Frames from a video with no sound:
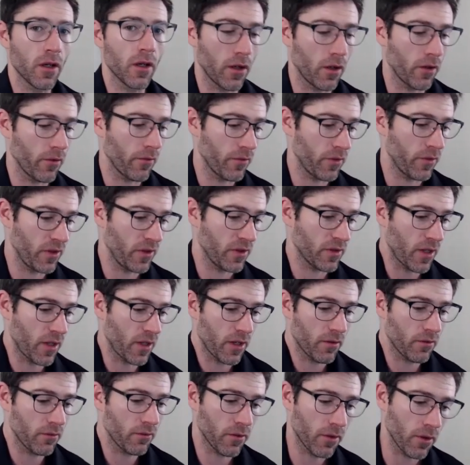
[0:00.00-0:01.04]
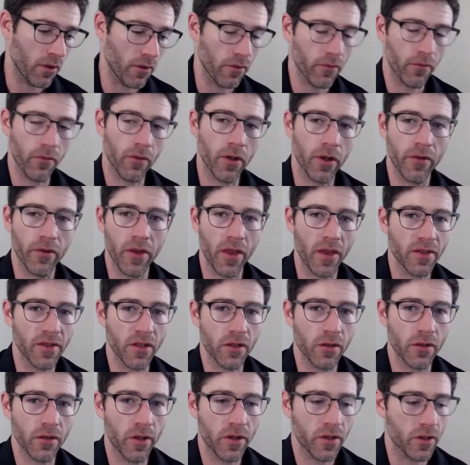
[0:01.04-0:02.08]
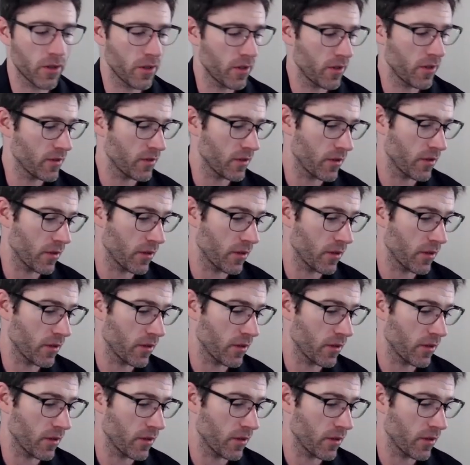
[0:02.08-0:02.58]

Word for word: of the set of whatever that situation is